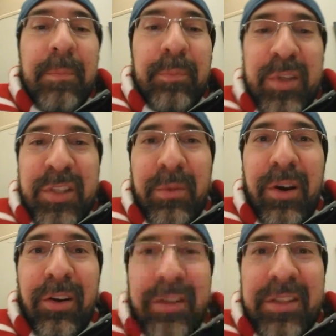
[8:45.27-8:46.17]
Mr.
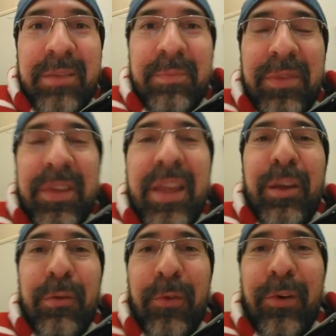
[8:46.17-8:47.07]
Mark Alt. Thank
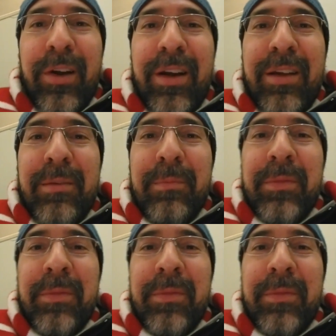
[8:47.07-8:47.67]
you for